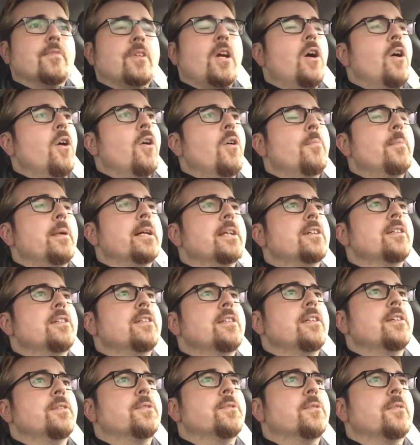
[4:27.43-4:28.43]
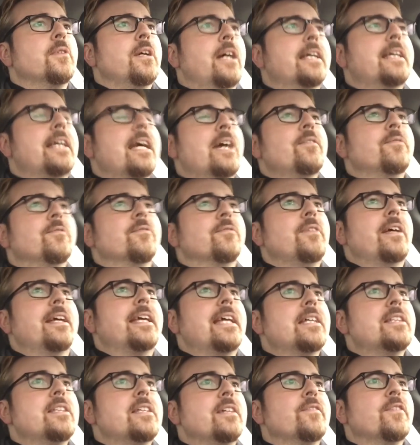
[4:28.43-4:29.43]
oh my goodness, I can't
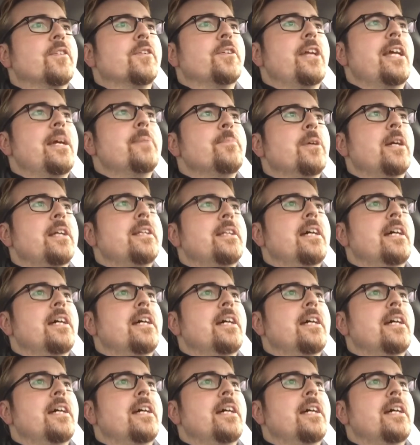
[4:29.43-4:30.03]
think of her name right